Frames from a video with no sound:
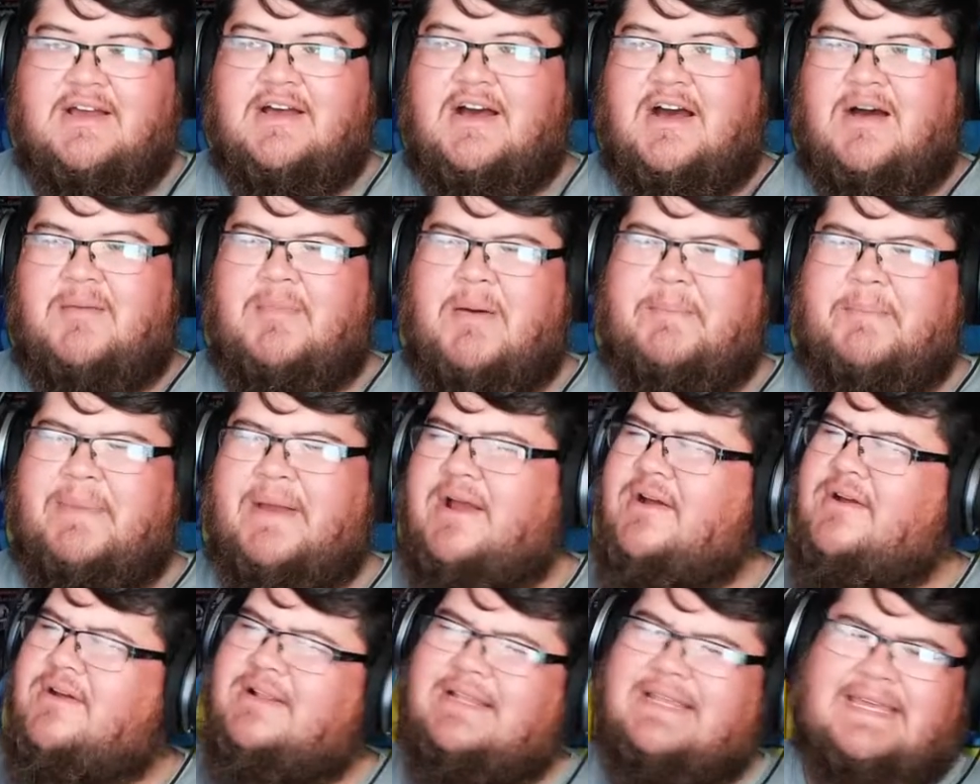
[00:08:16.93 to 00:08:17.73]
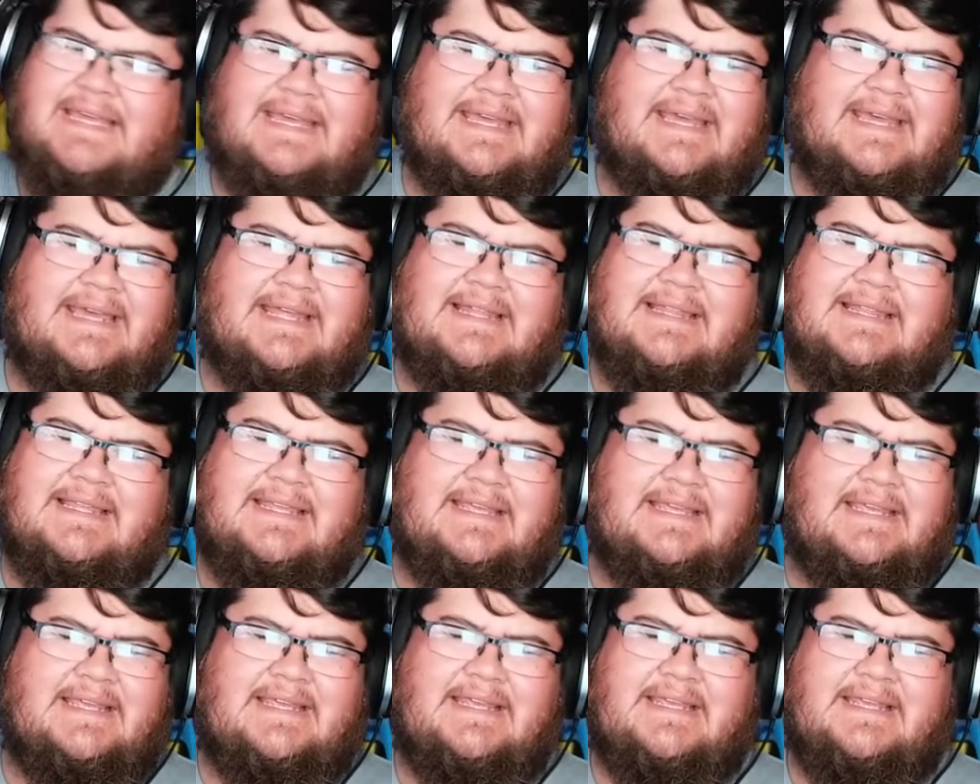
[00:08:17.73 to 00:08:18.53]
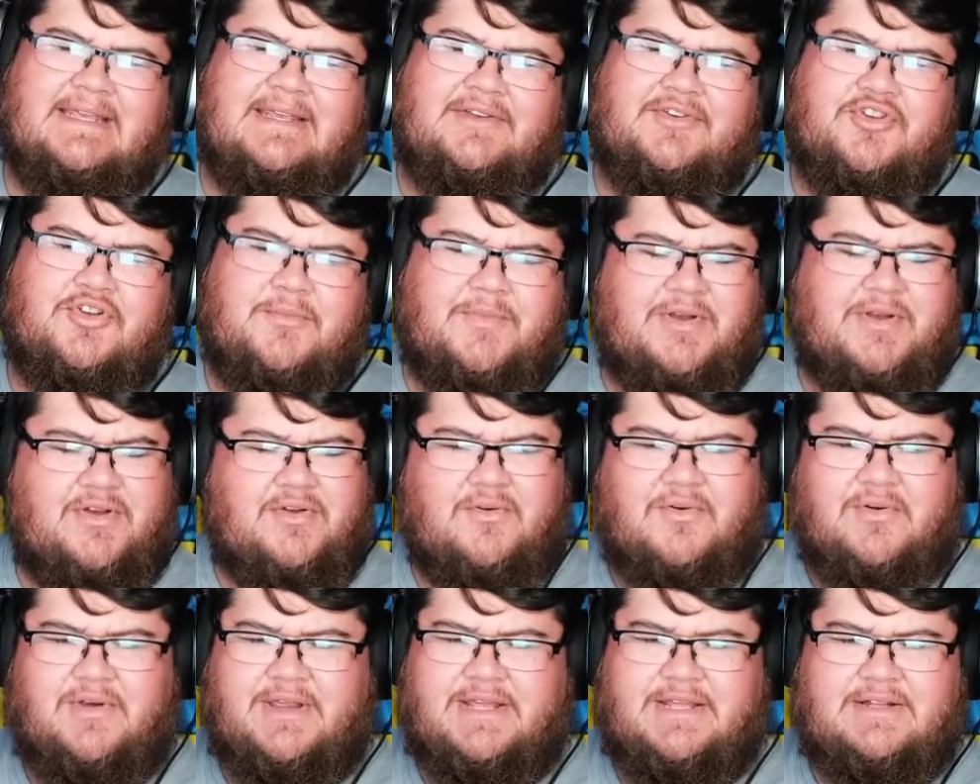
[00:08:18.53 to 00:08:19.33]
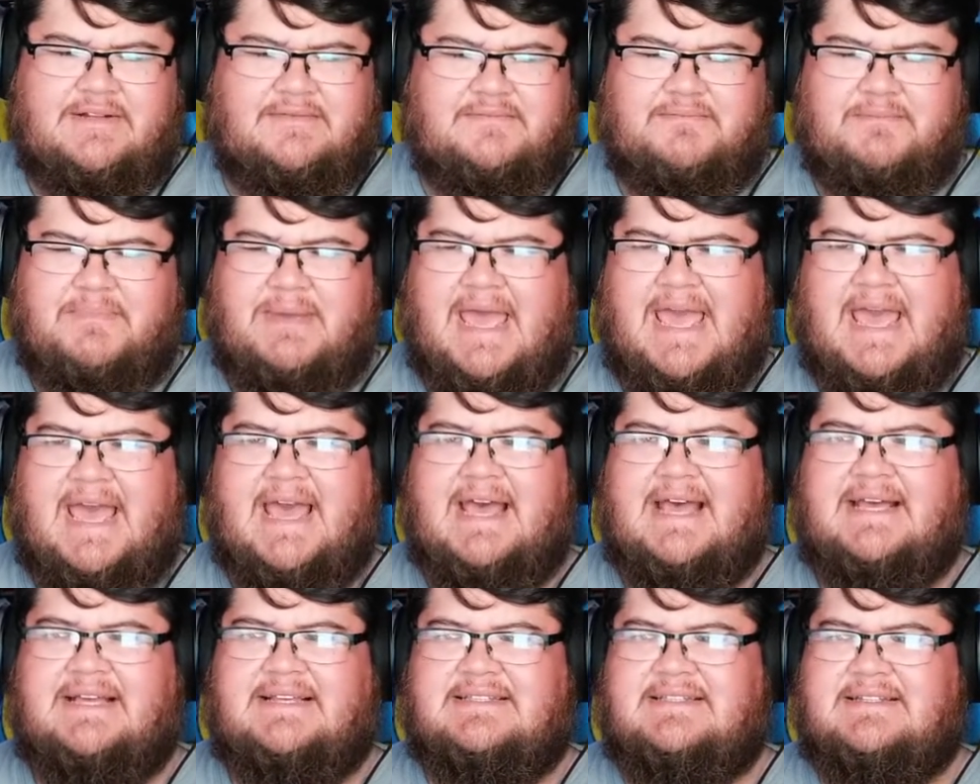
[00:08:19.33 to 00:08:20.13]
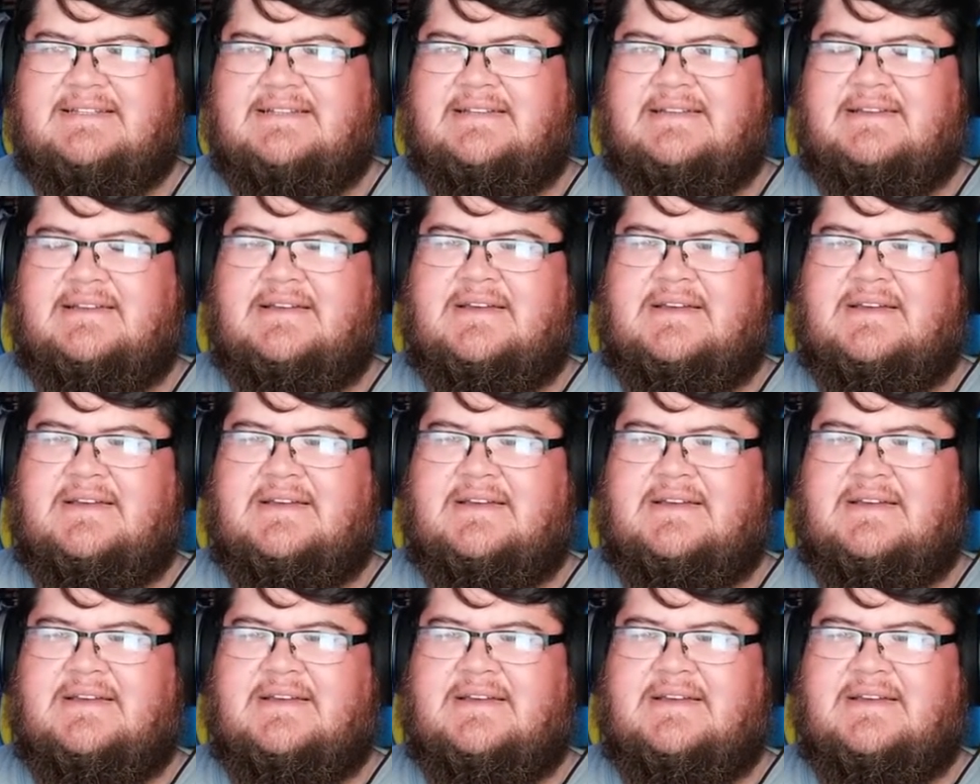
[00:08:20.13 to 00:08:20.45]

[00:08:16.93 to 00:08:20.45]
Um, apparently in the Numenorean past,